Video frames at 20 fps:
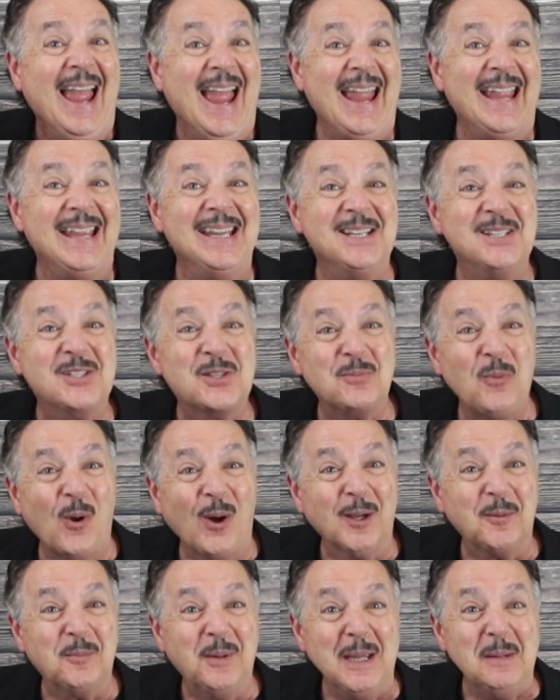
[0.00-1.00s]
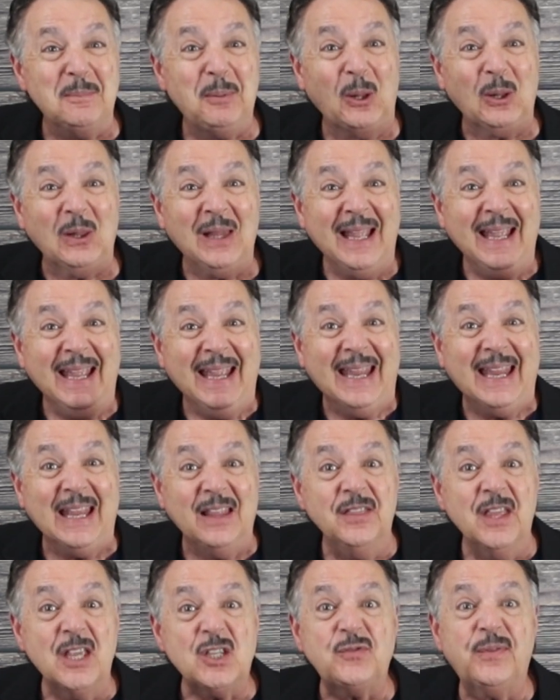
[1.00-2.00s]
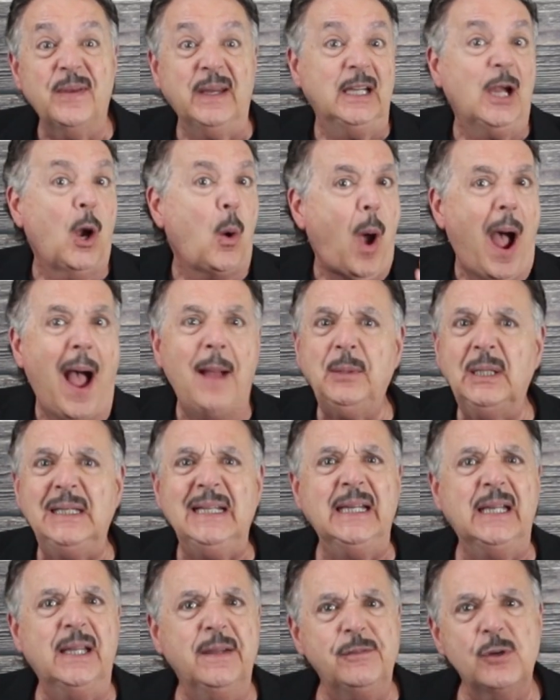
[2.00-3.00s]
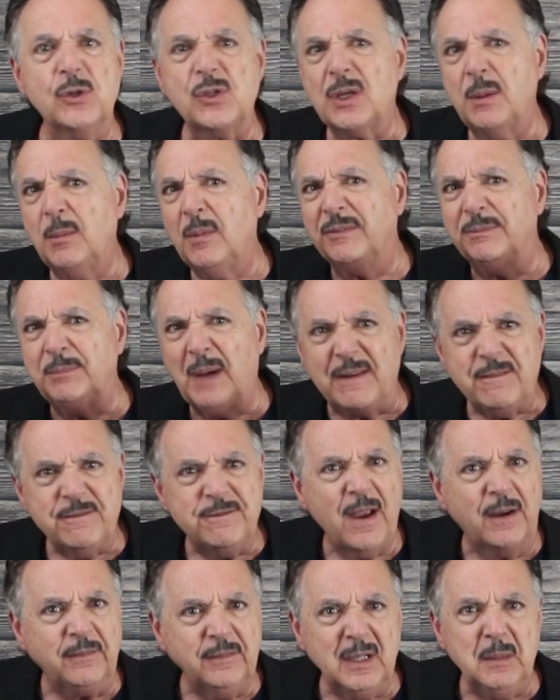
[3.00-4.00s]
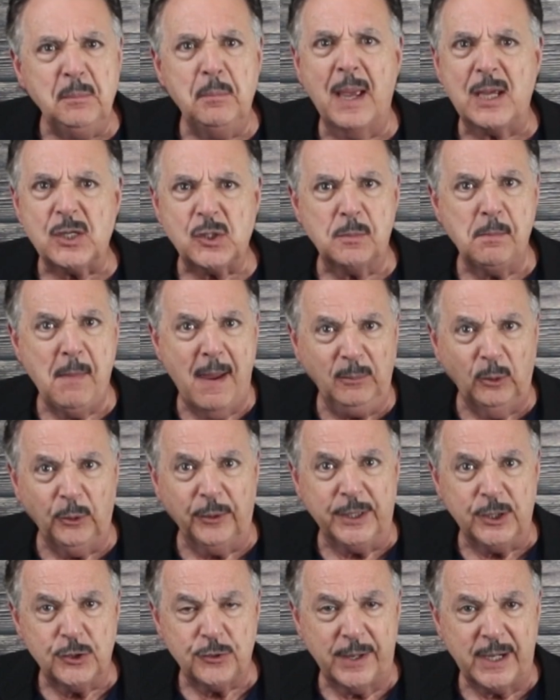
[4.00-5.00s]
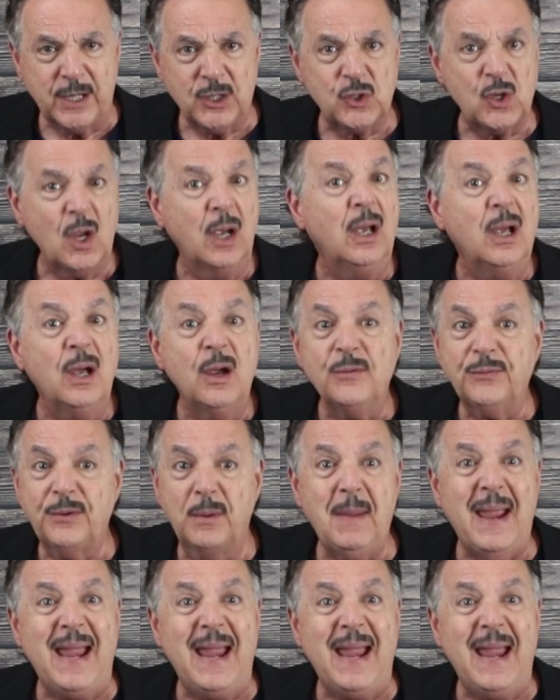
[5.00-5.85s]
Hey smart people, in this video I'm going to give you some of my very best memory tricks for